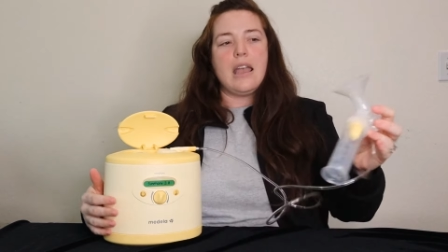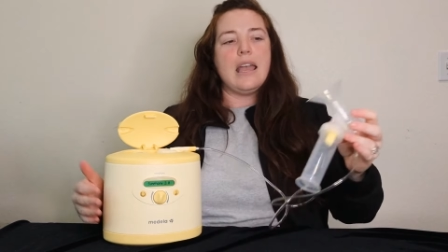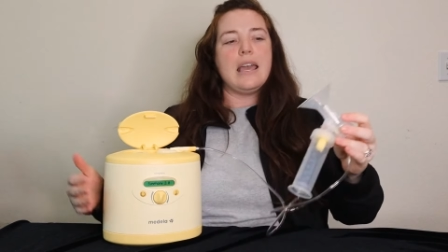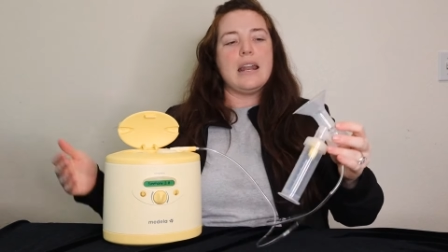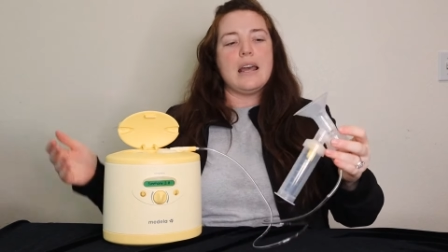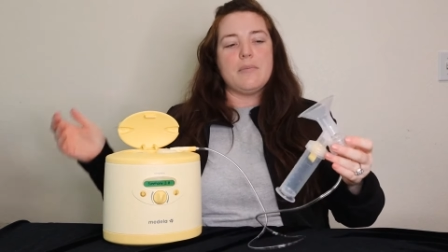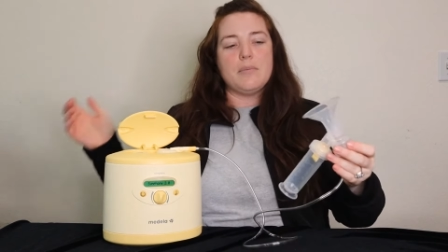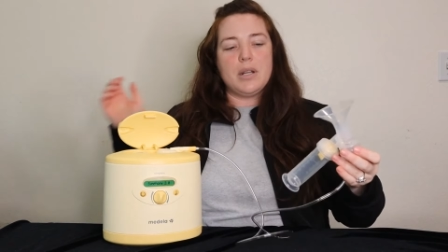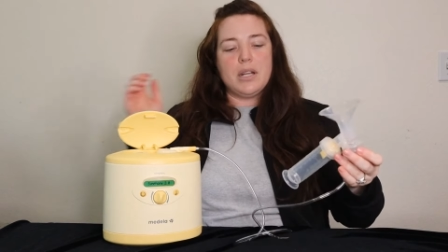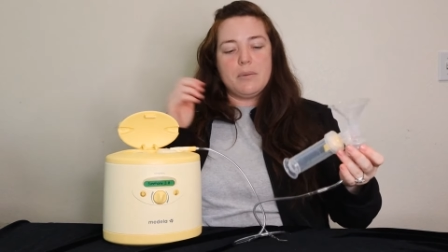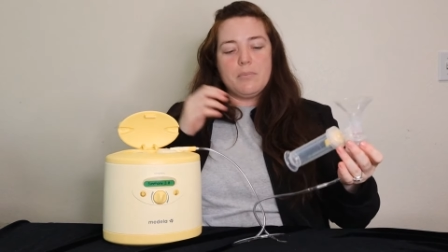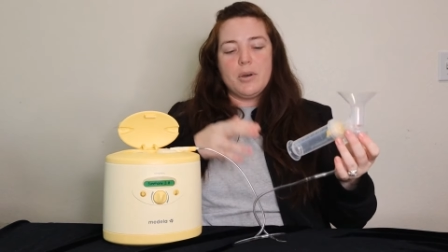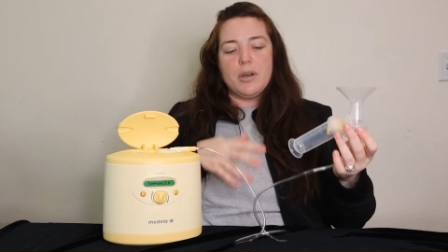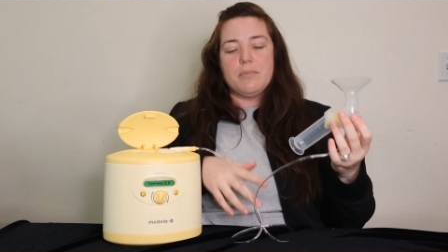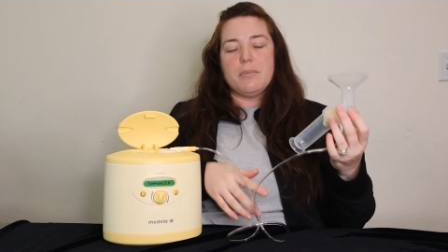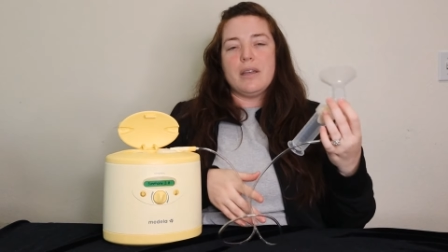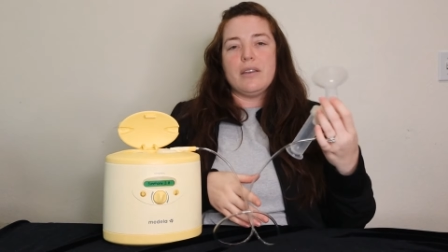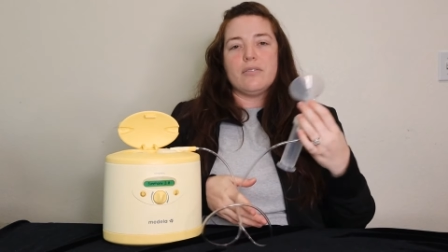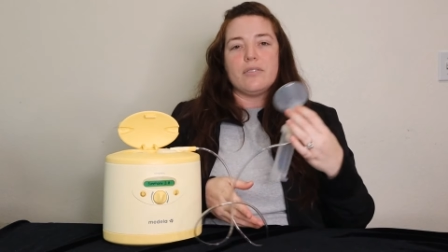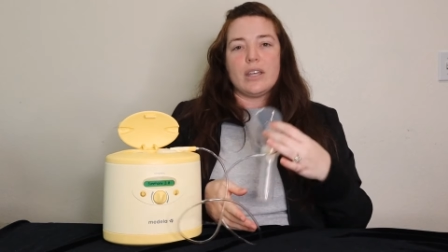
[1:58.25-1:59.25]
And I'm going to
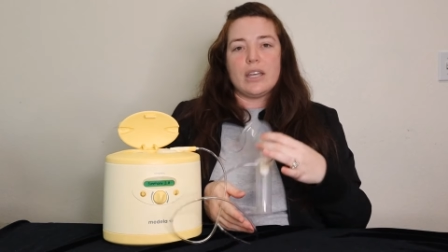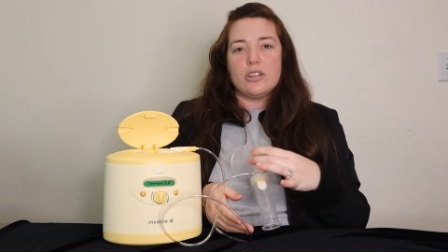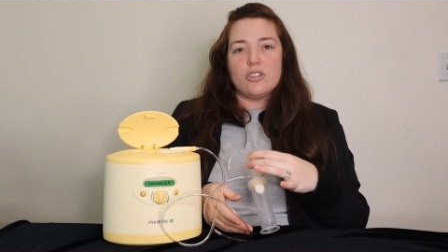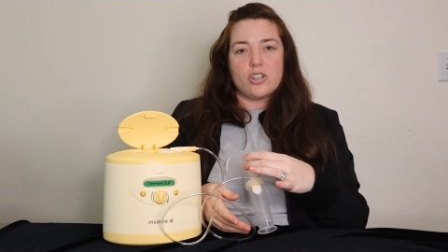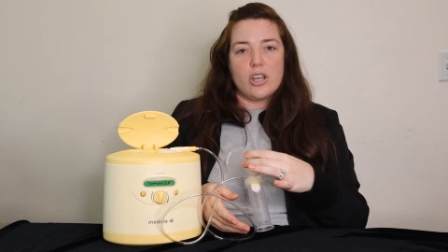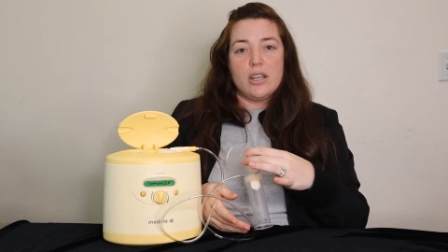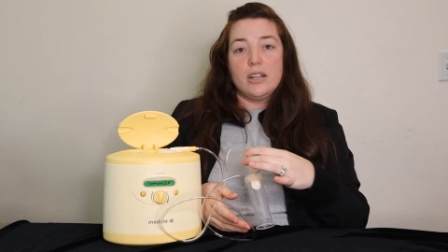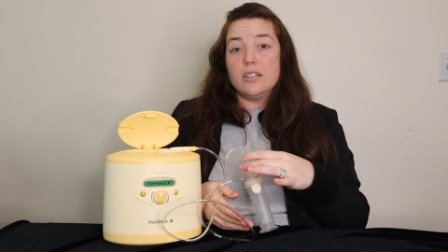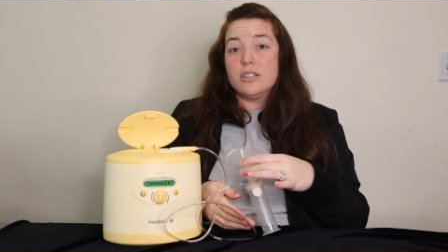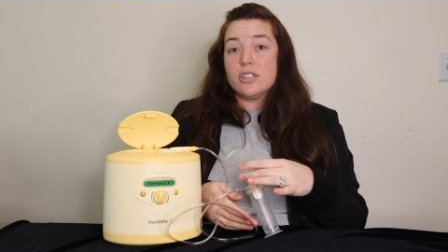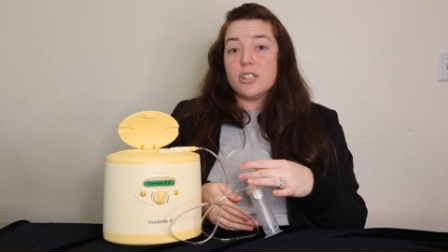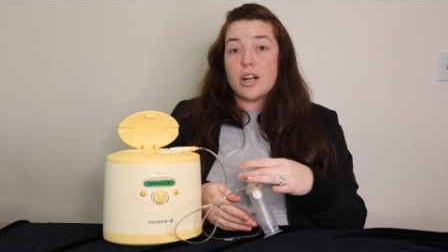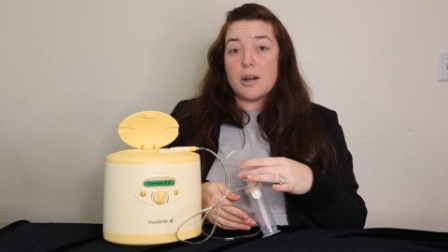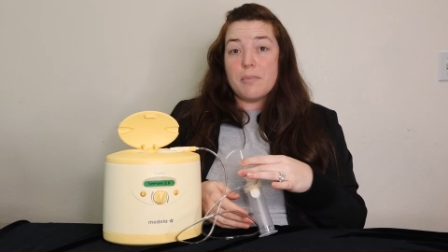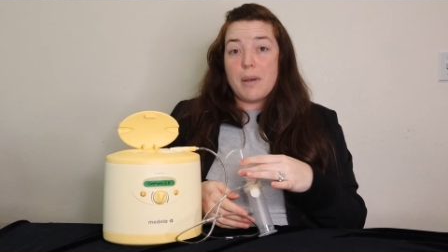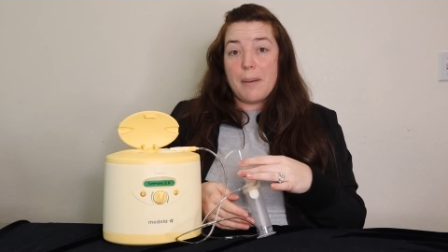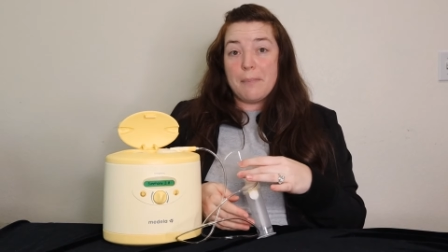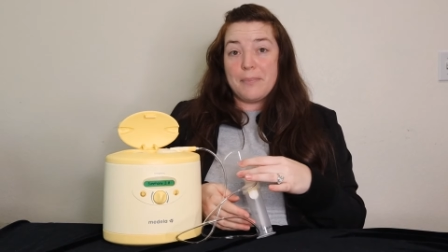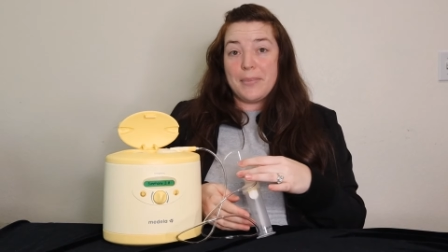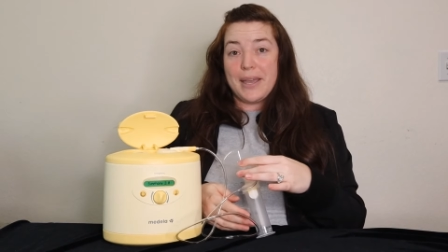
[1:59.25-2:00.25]
put my flange on and
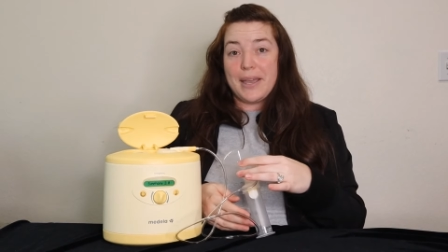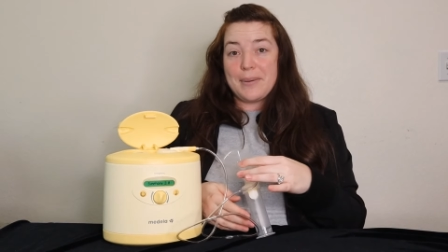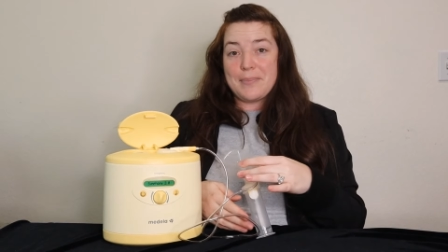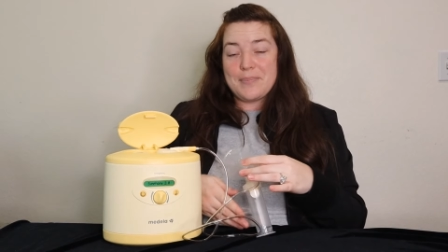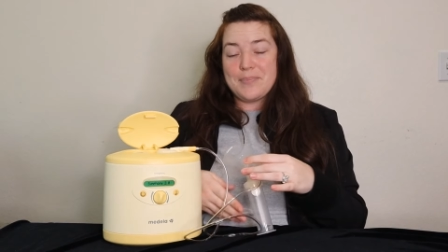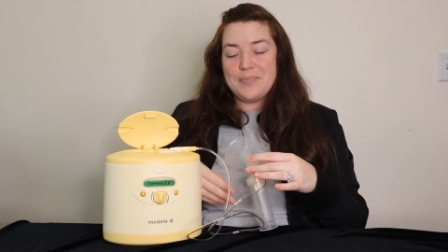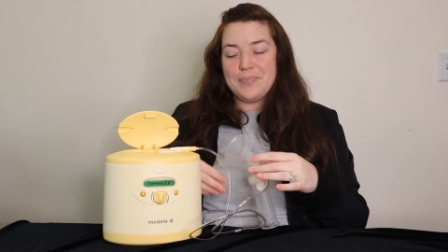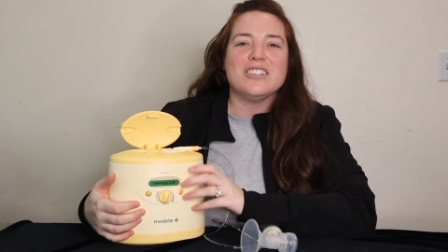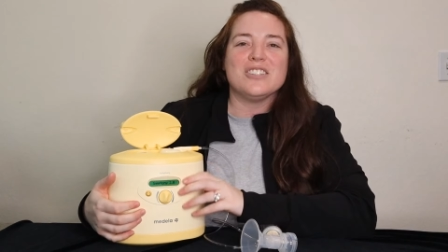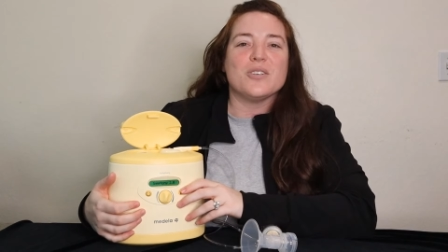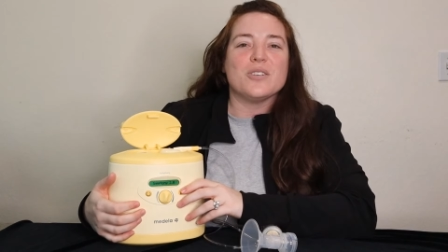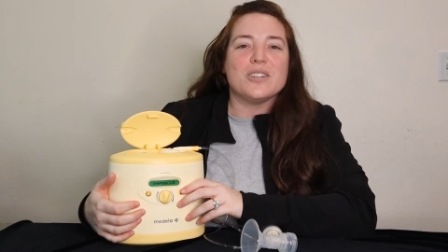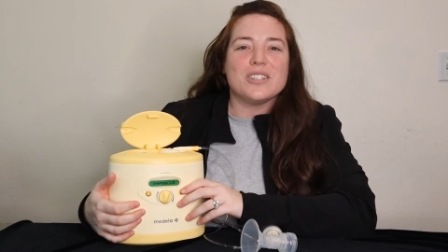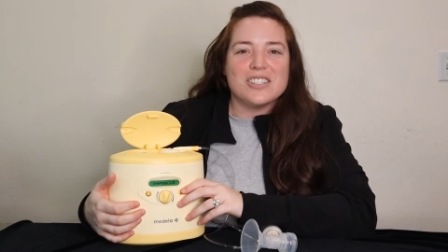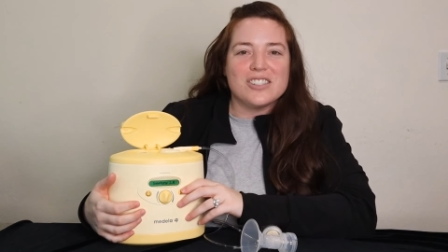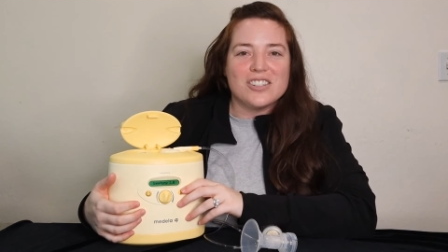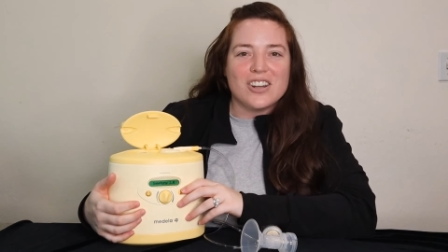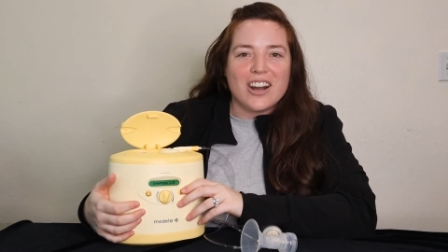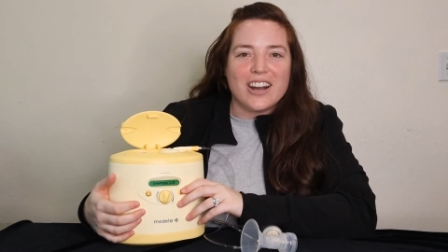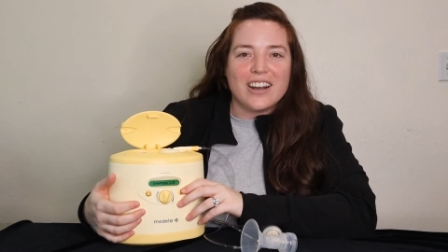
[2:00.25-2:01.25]
start pumping. So to
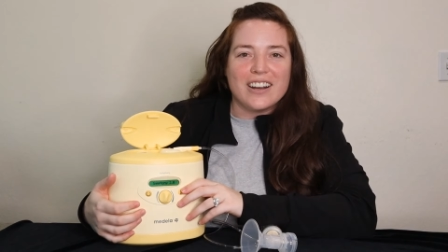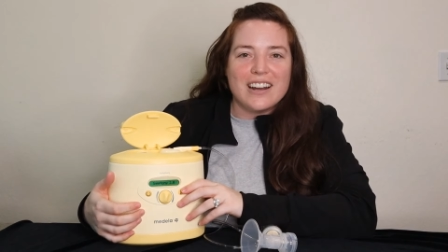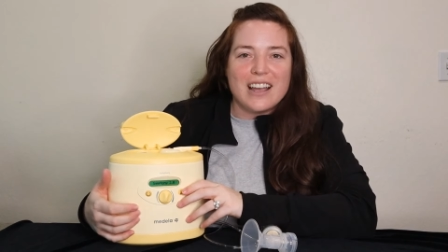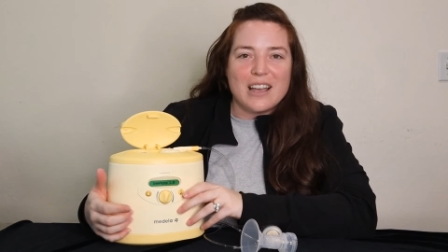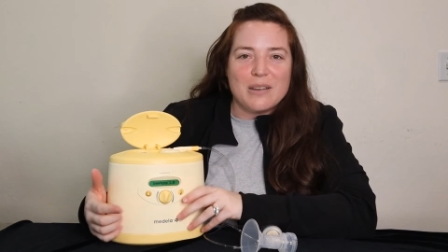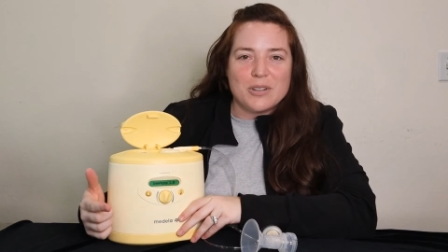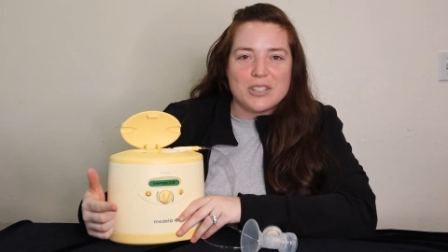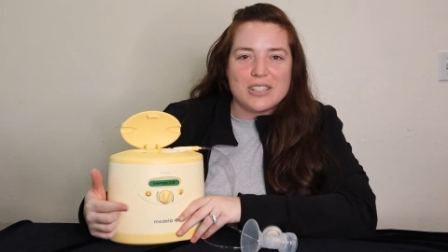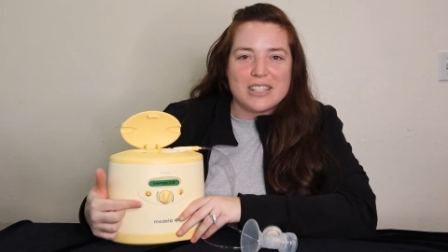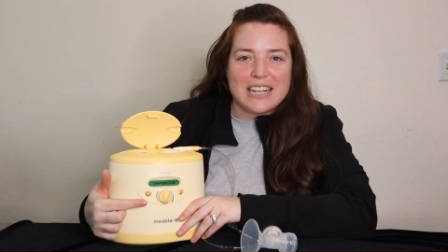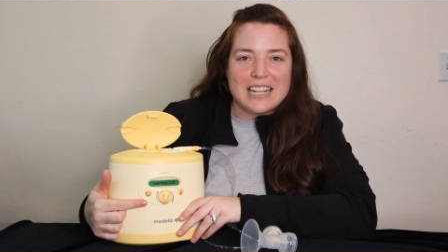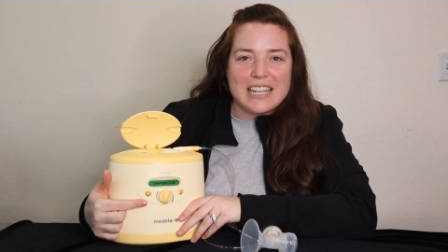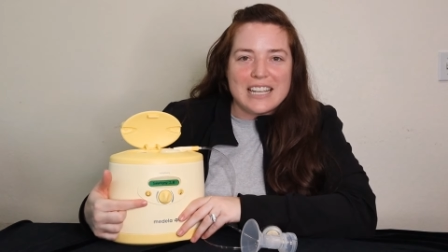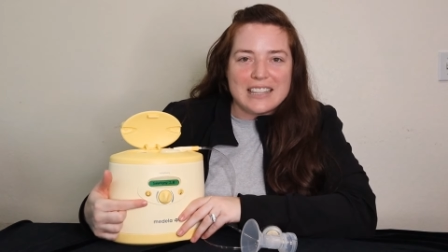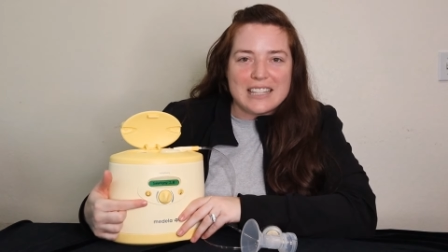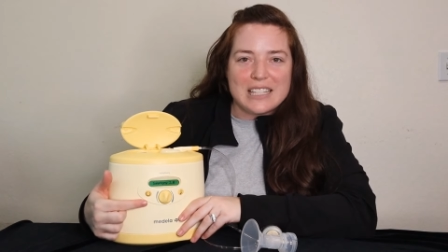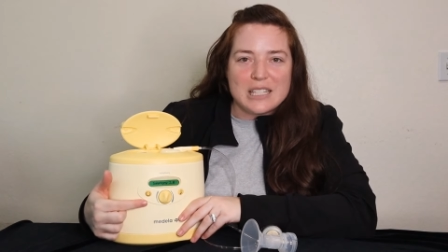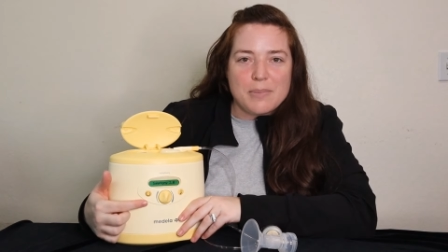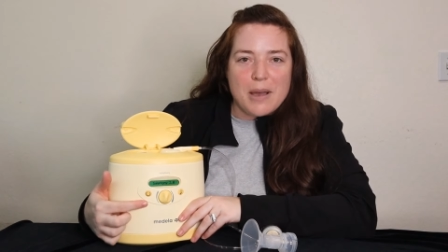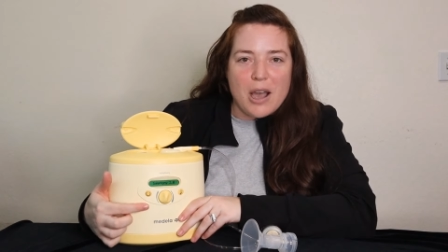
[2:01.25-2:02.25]
start, I'm just going to
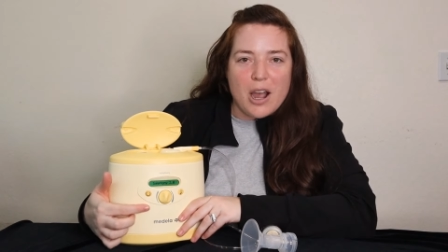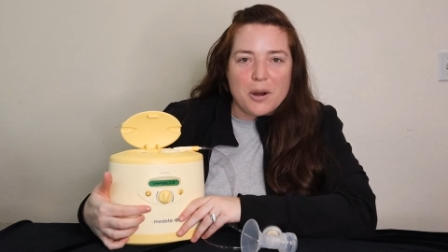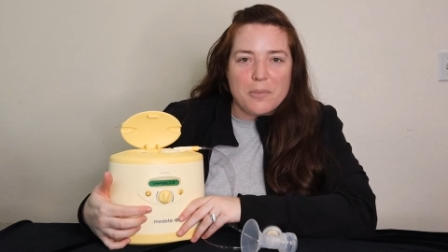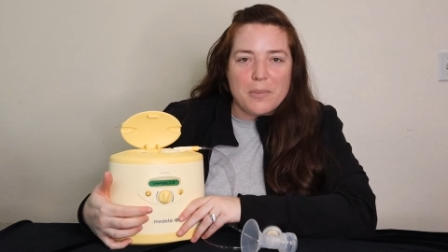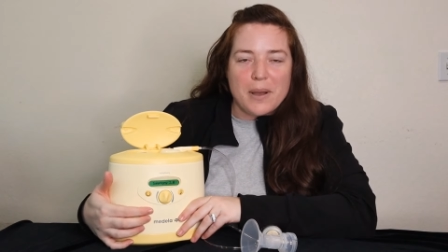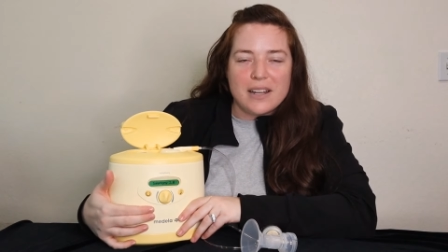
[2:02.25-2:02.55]
hit this power